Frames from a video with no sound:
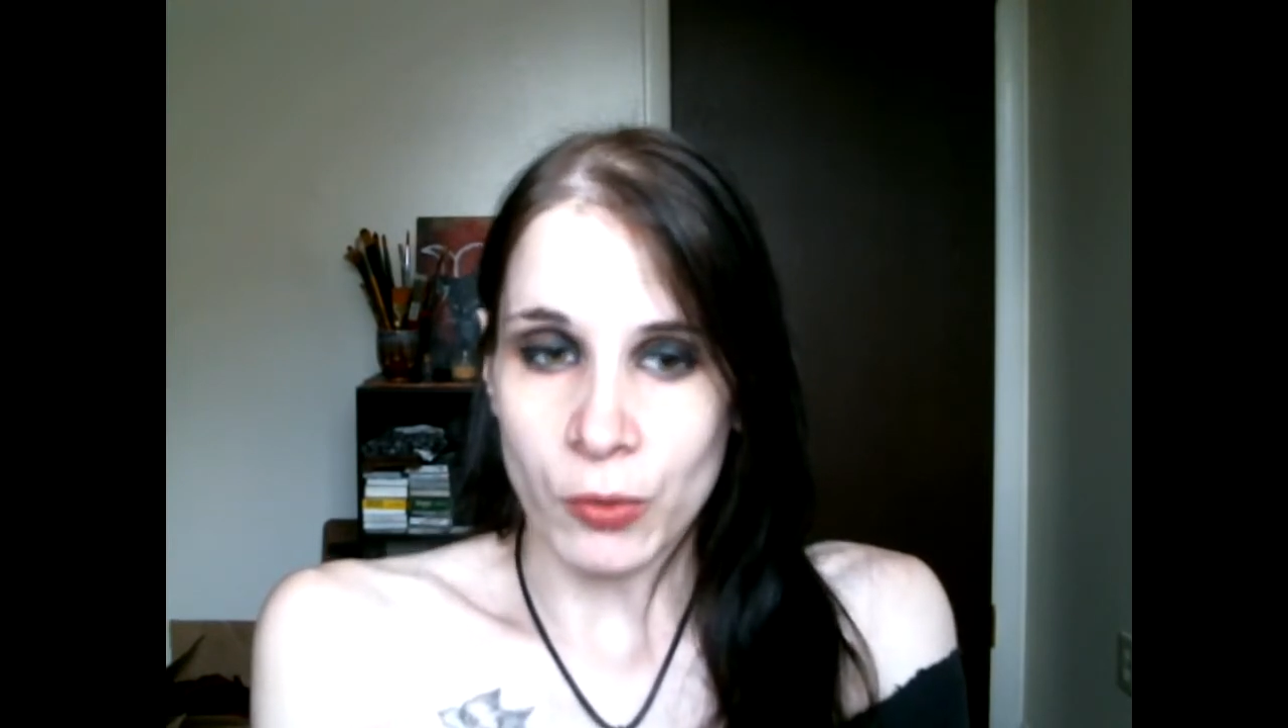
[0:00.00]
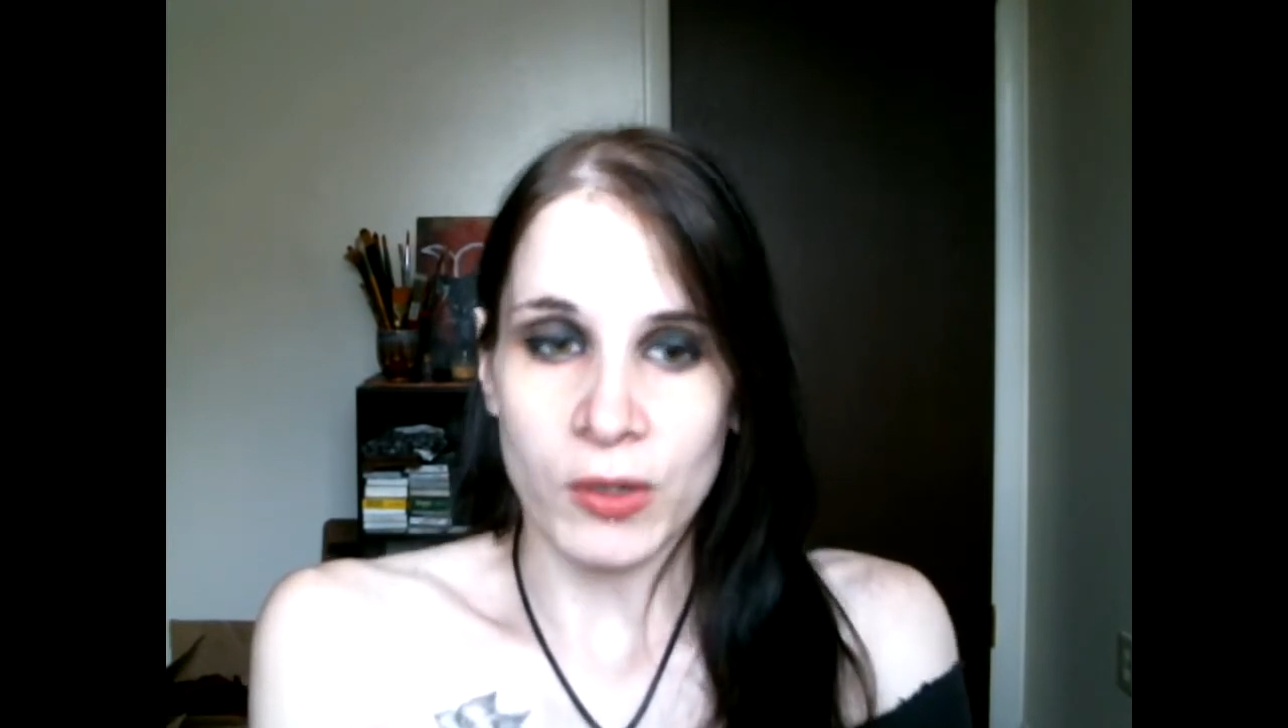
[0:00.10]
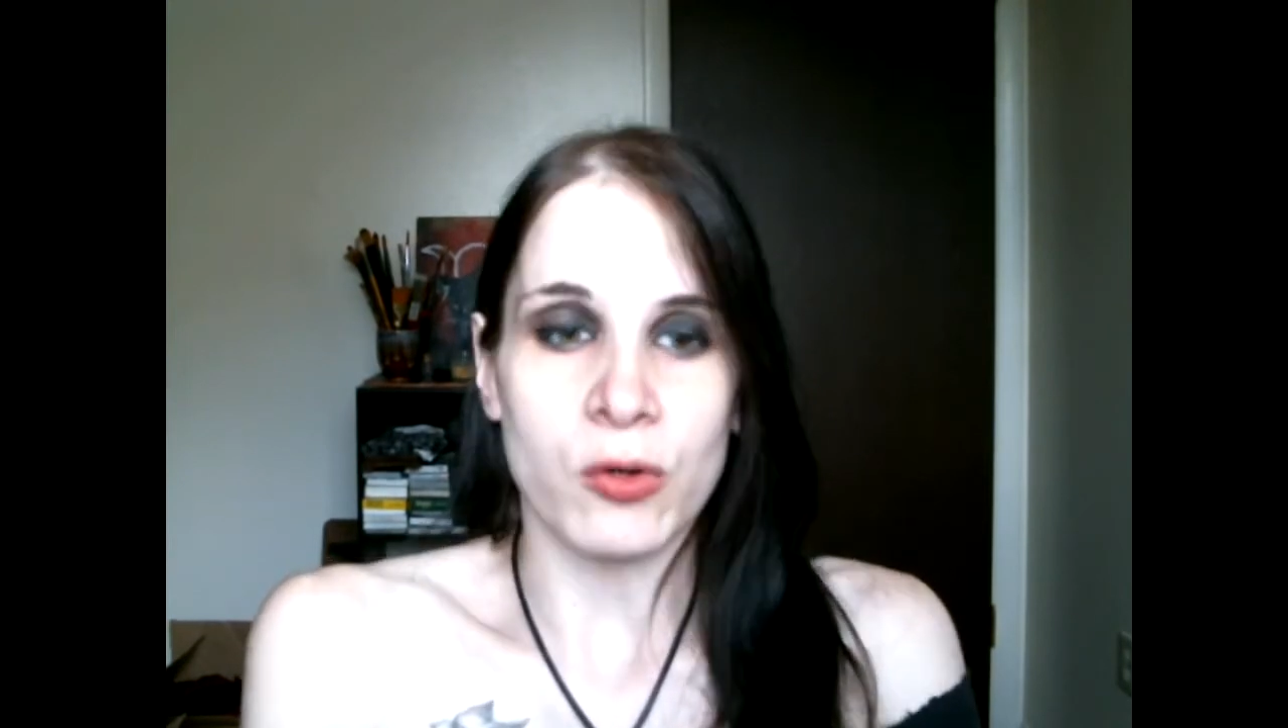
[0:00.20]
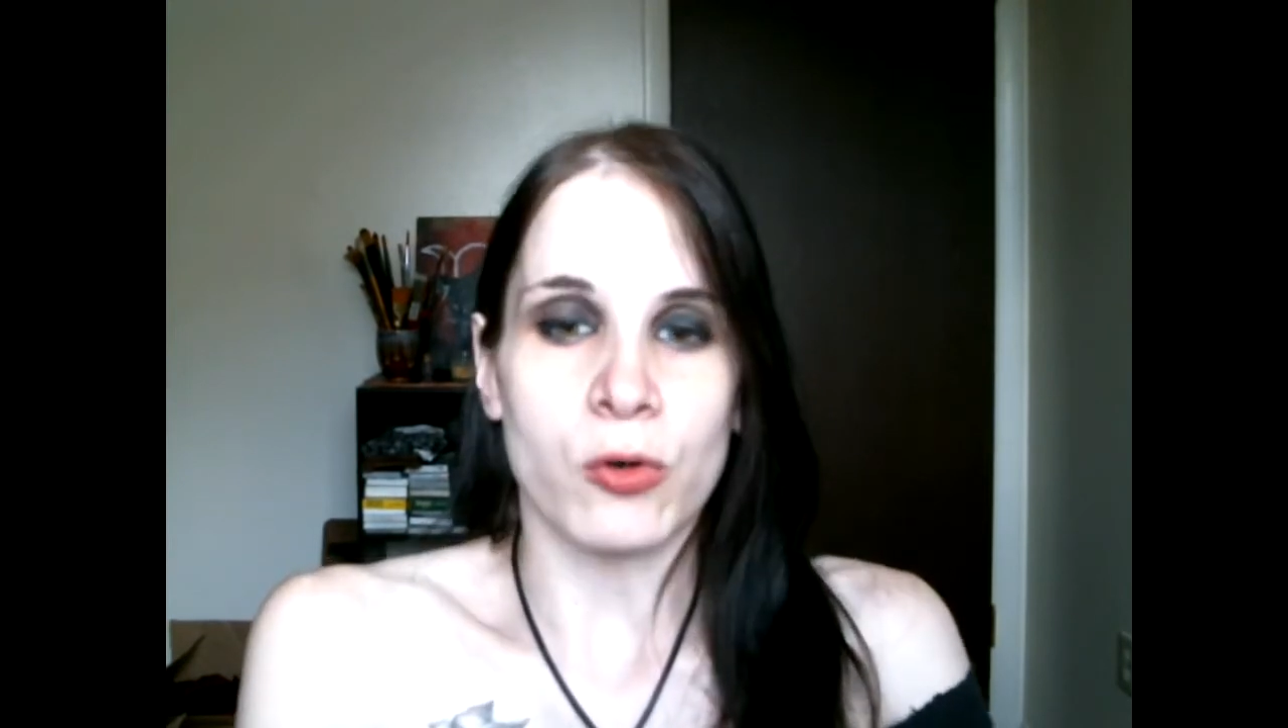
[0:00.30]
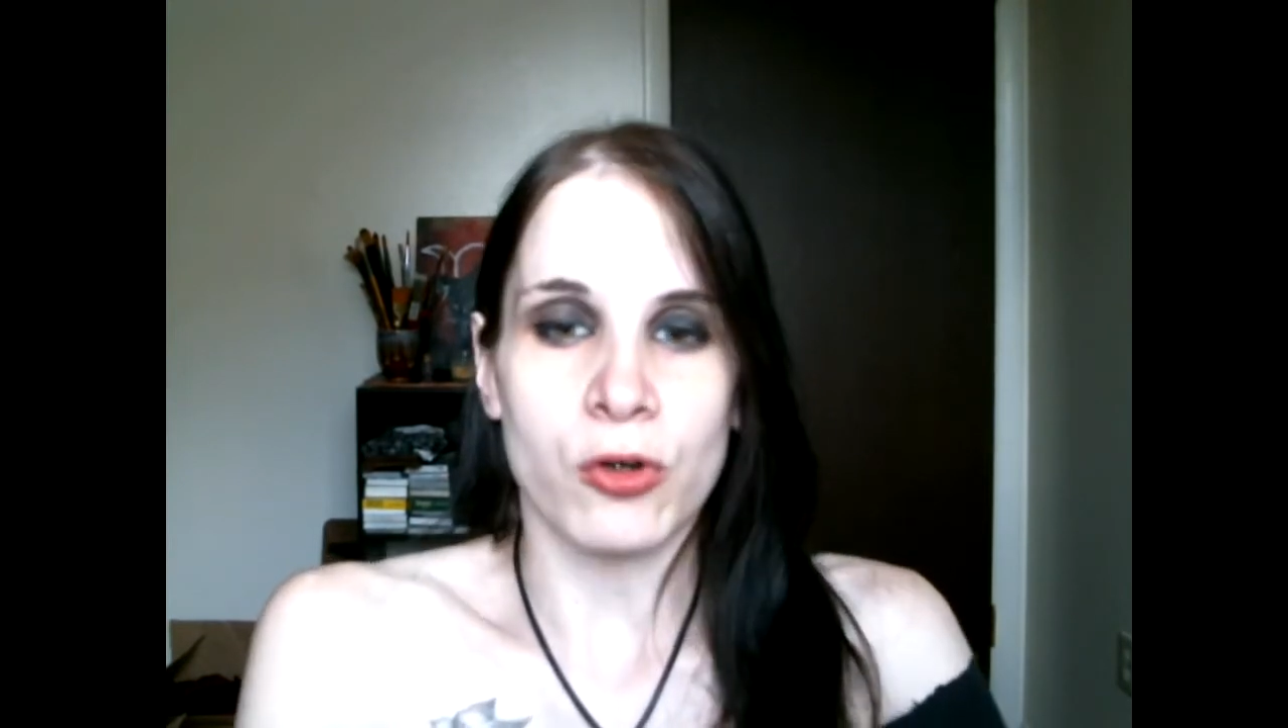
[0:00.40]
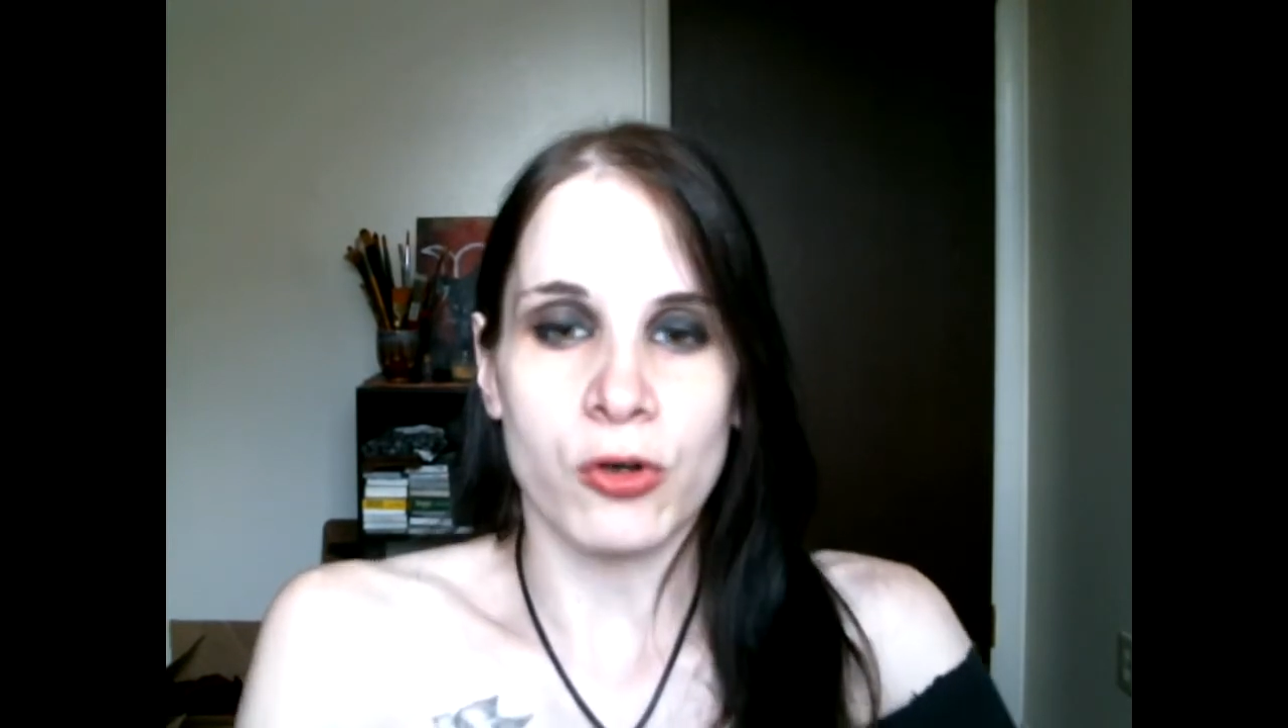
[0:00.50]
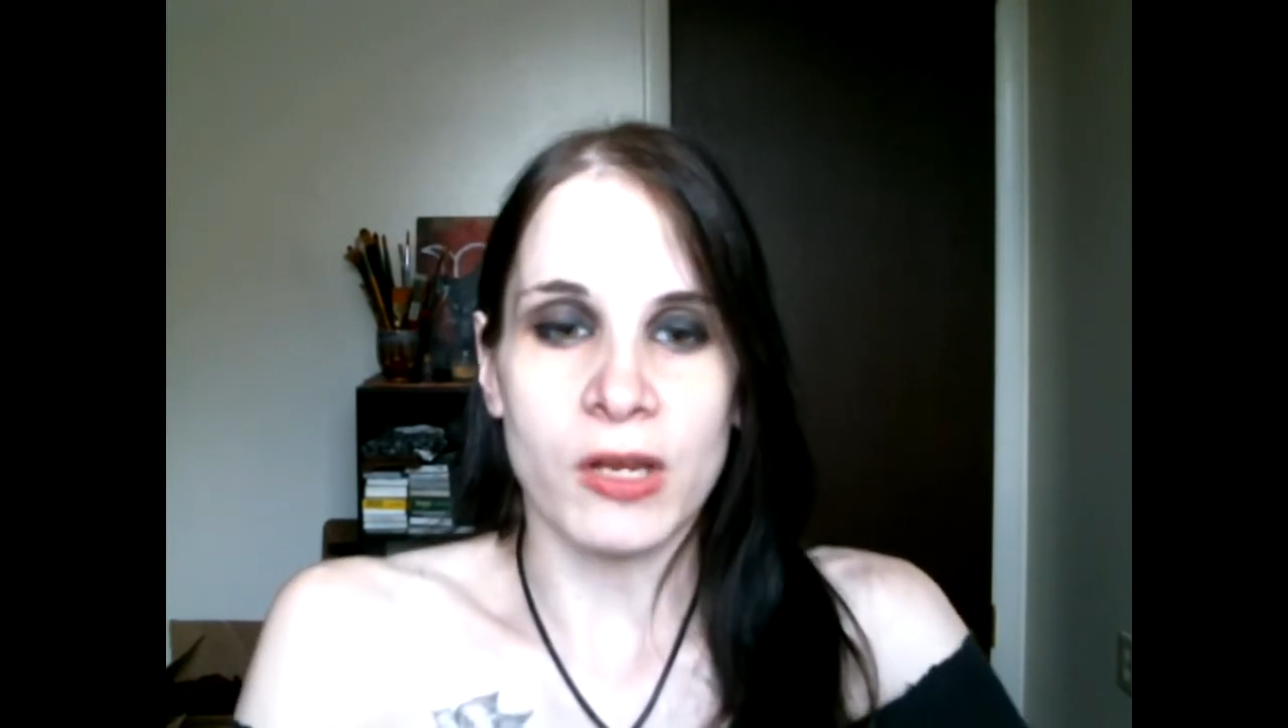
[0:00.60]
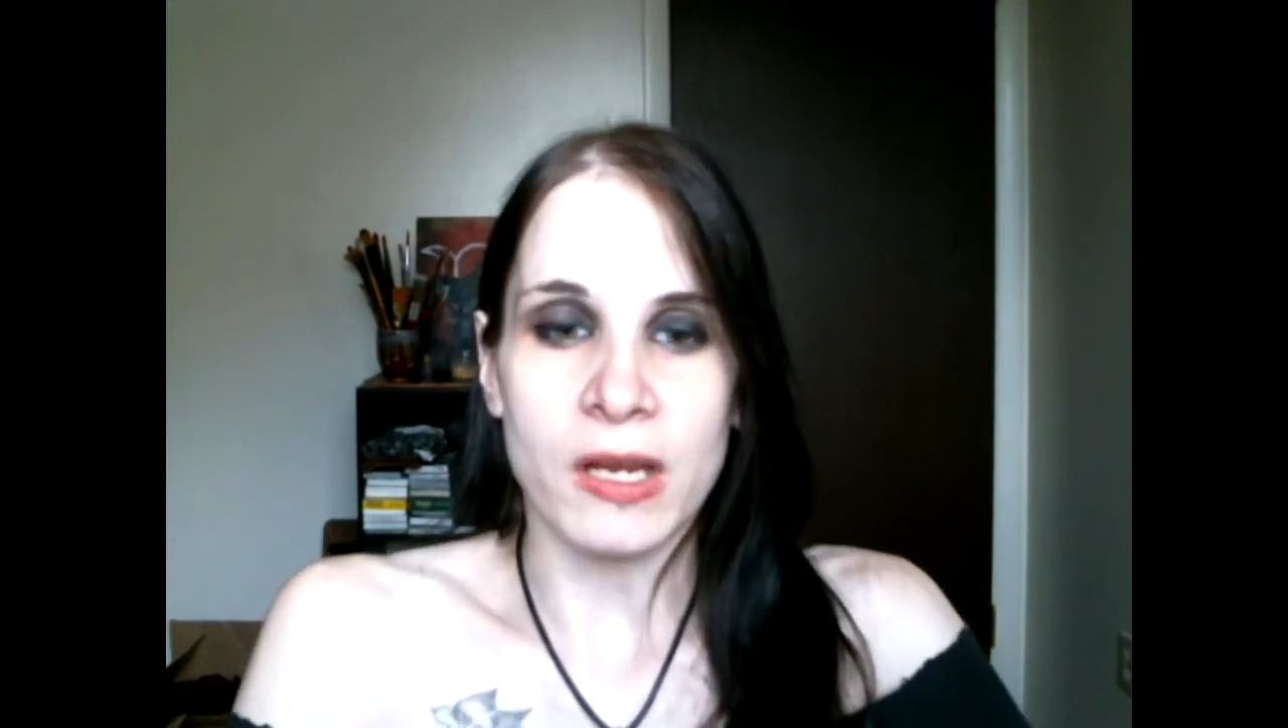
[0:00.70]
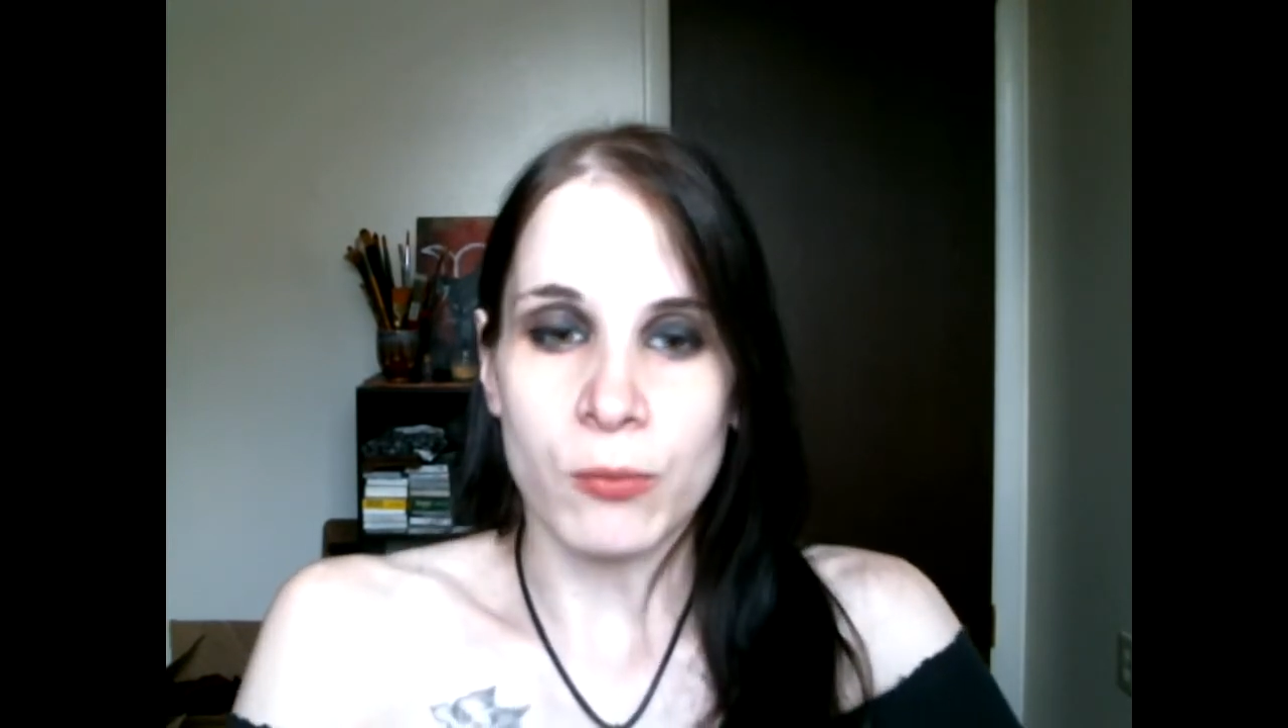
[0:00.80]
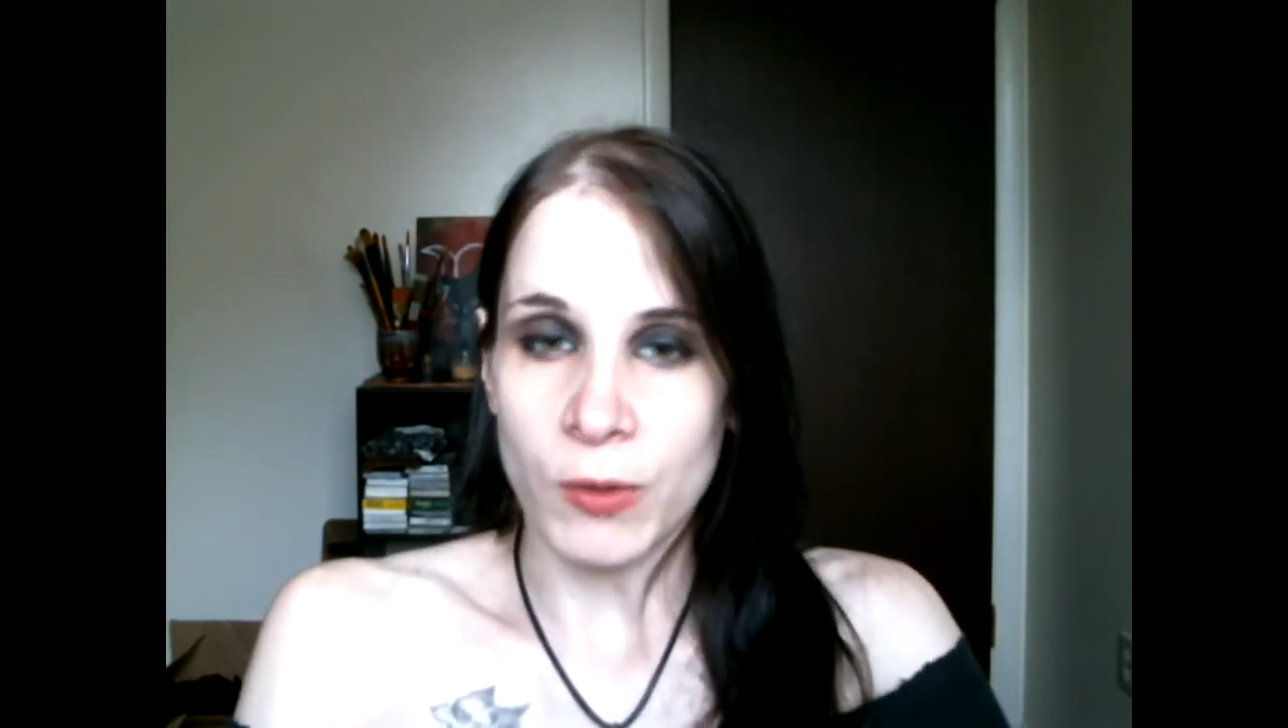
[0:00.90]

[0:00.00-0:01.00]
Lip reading: in order to get